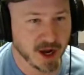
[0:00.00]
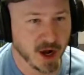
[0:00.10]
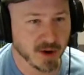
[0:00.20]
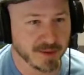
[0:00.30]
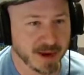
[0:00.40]

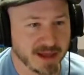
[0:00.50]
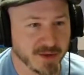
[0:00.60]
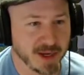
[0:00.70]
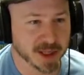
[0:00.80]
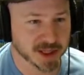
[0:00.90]
Oh, and by the
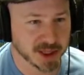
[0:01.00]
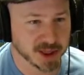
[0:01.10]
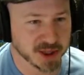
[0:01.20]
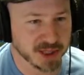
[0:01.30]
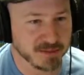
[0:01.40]
way, just because
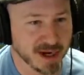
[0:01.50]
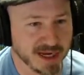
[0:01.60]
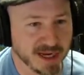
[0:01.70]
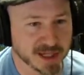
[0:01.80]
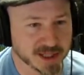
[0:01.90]
you see money on